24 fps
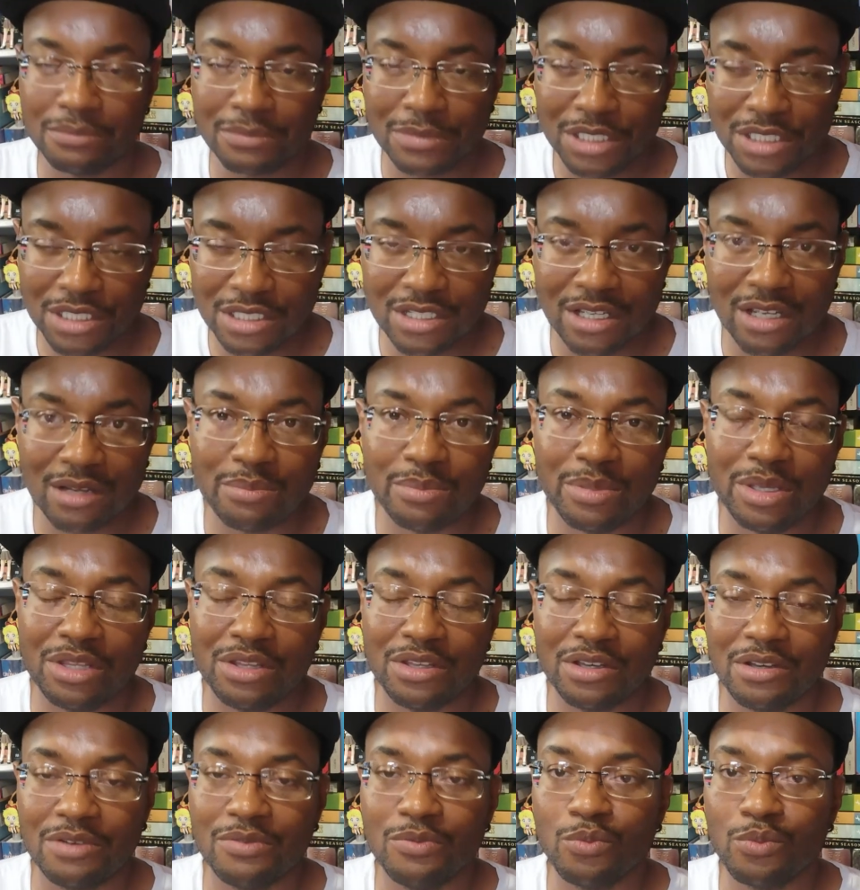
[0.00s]
she's going to be
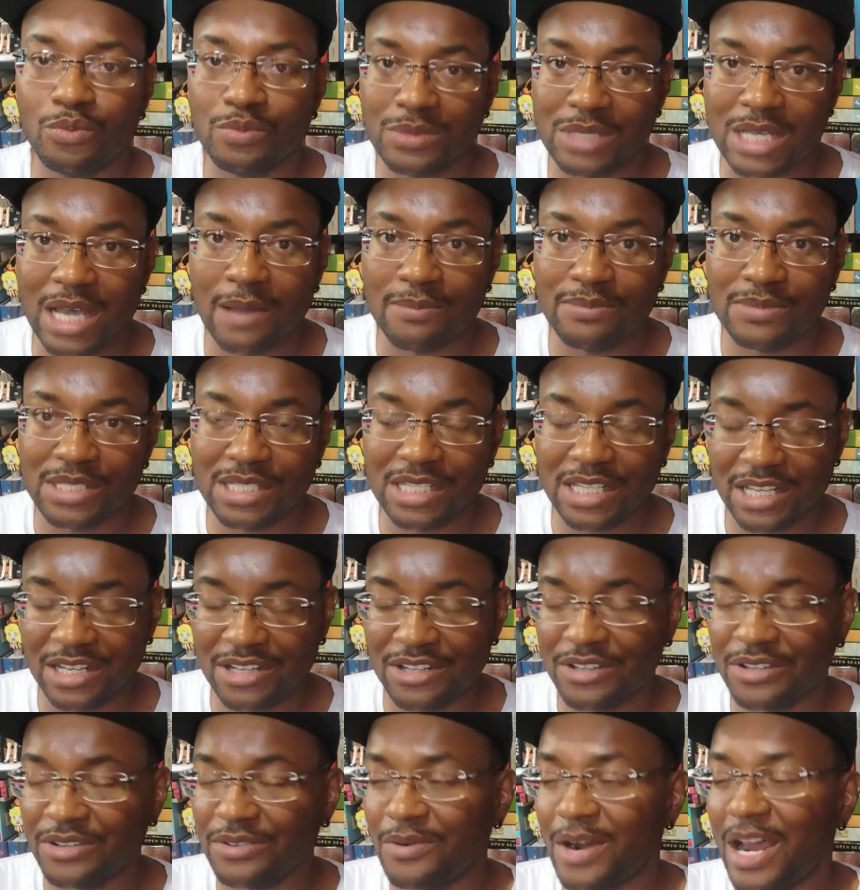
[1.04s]
the top
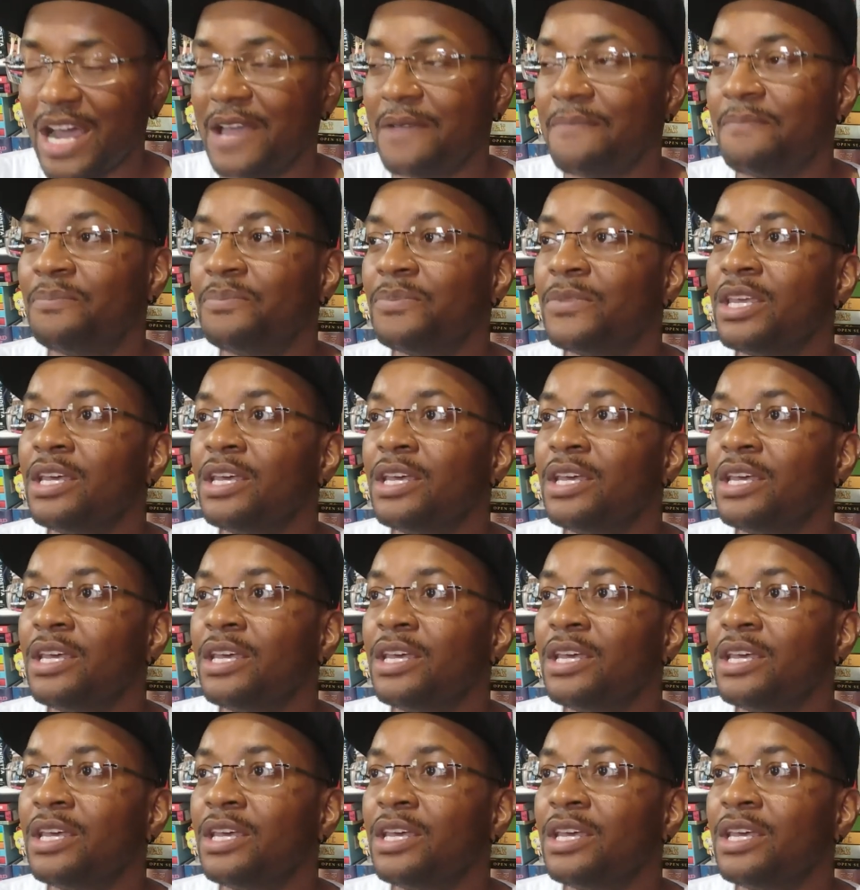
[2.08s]
tender, right?